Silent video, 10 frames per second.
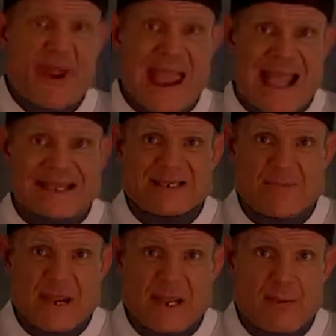hand
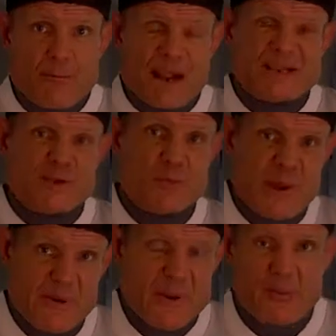speed, my
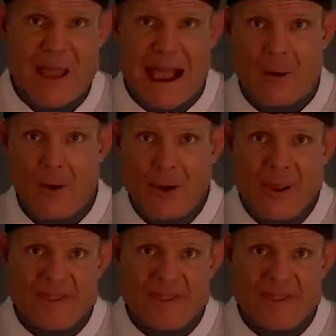superior power,